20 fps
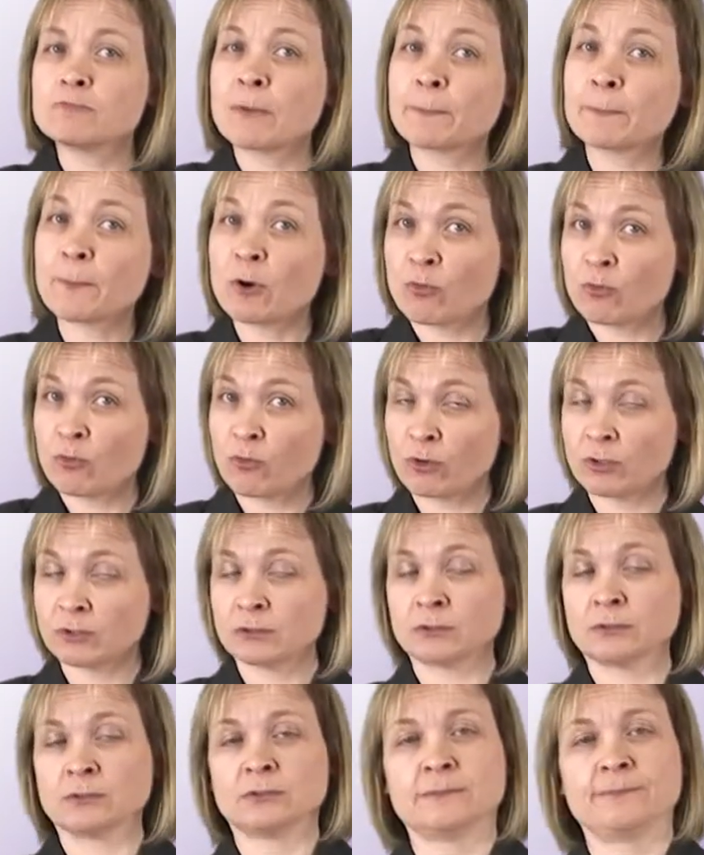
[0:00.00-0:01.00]
You can follow
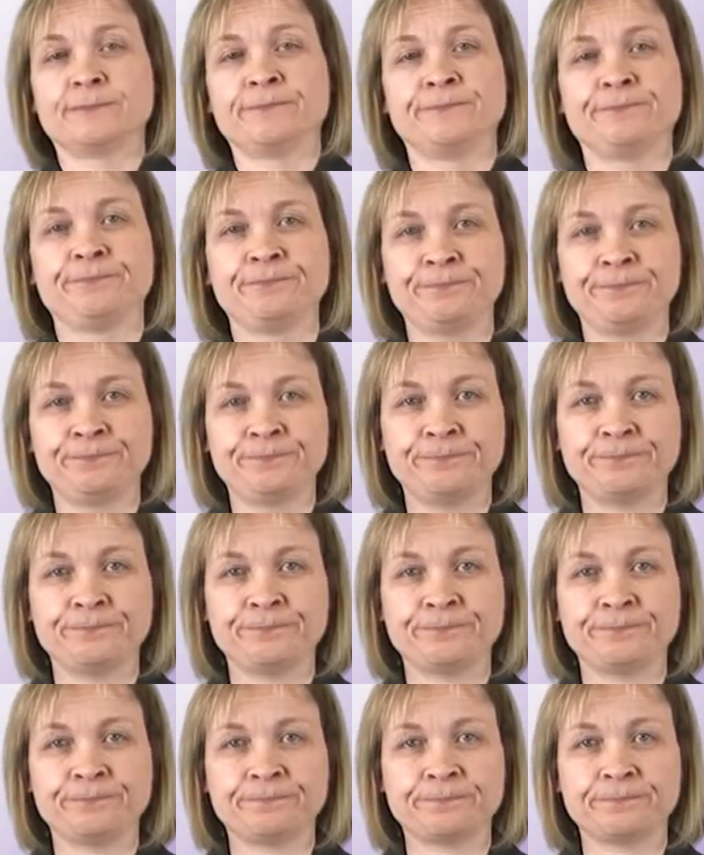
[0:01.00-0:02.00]
debates and
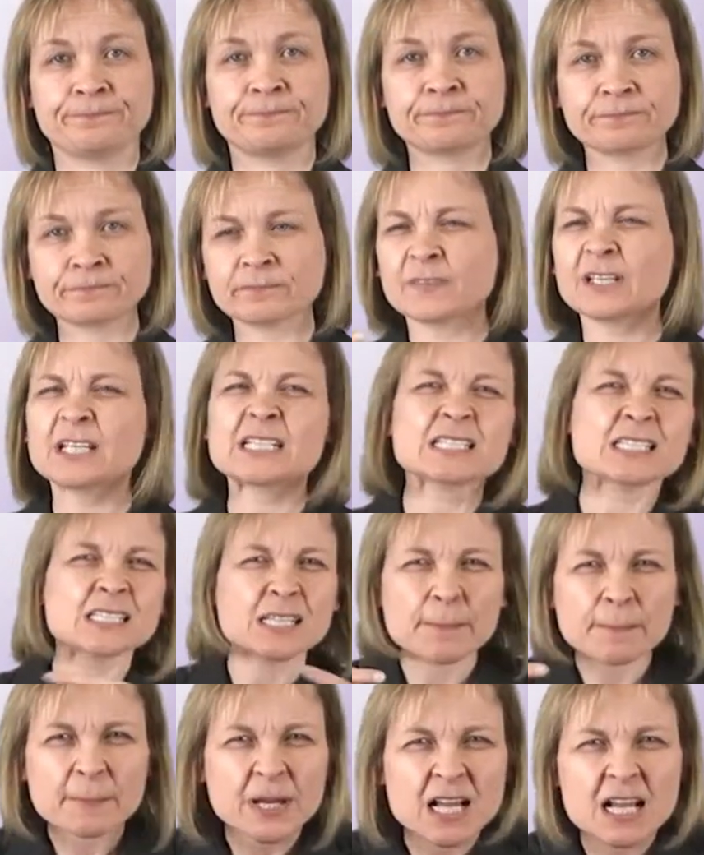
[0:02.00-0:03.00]
most committee
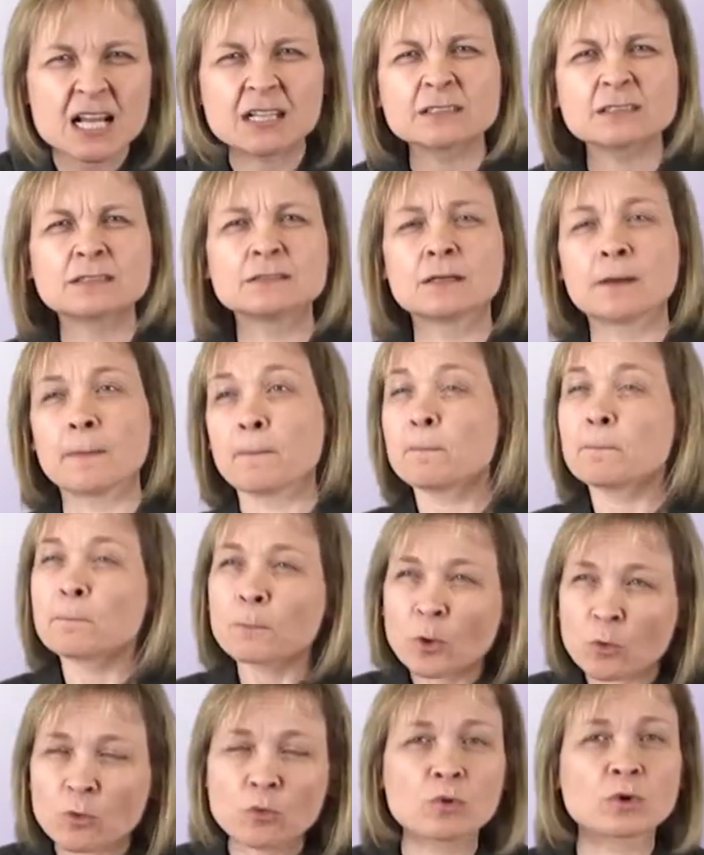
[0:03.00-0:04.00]
meetings live
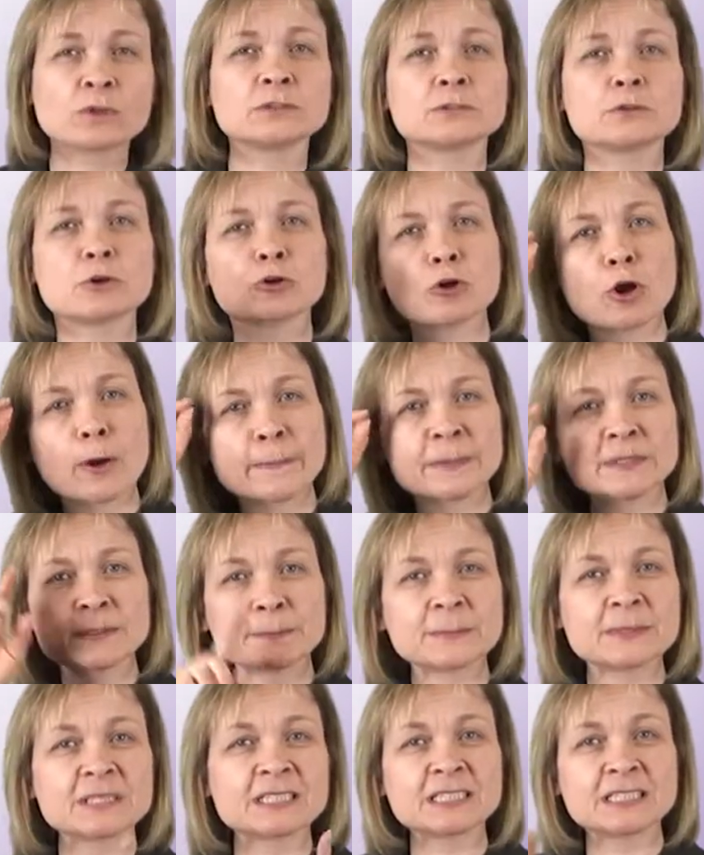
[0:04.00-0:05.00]
on the internet
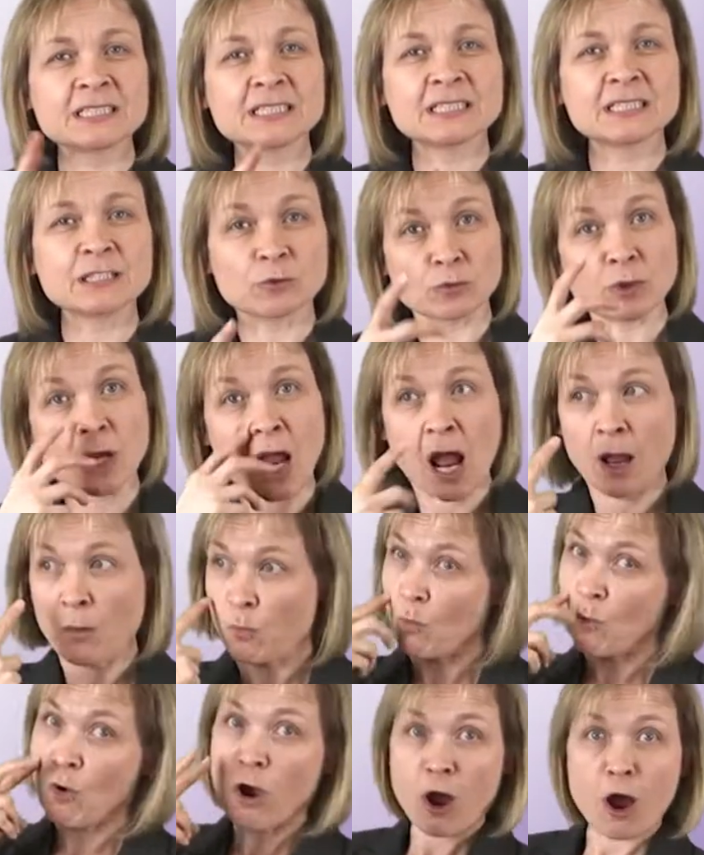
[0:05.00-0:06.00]
using our
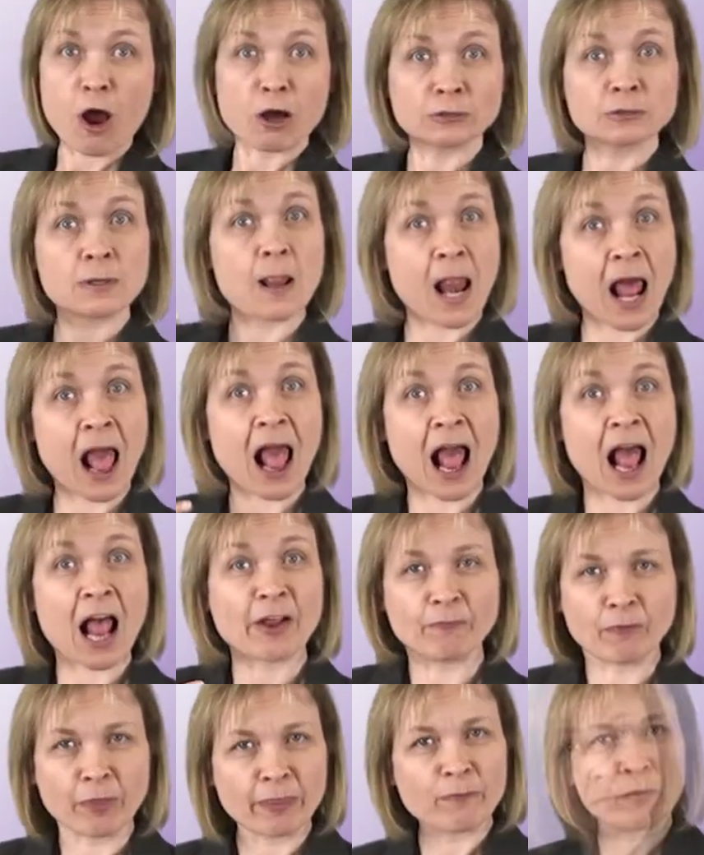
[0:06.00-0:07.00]
webcast service.
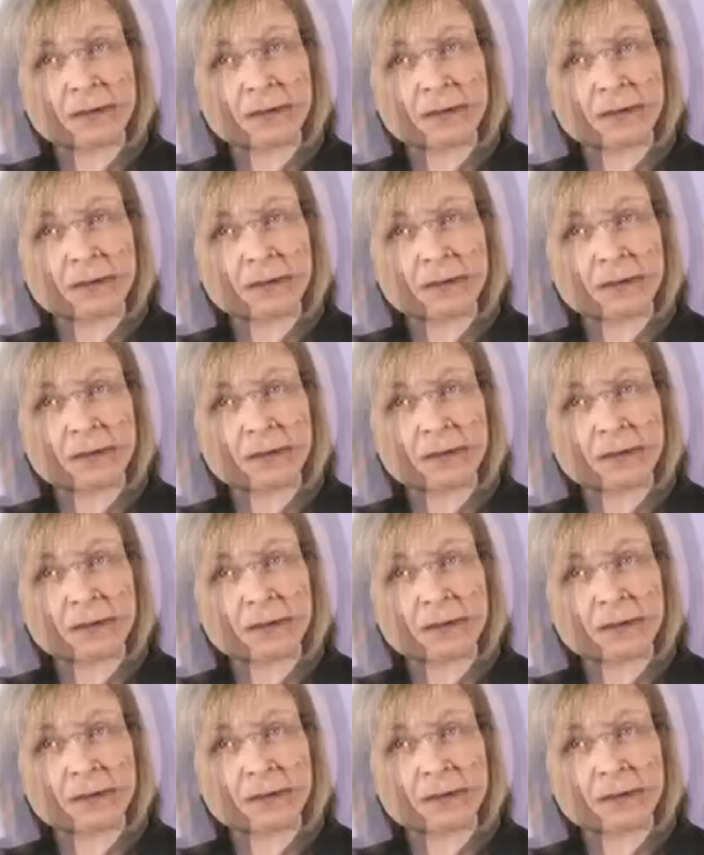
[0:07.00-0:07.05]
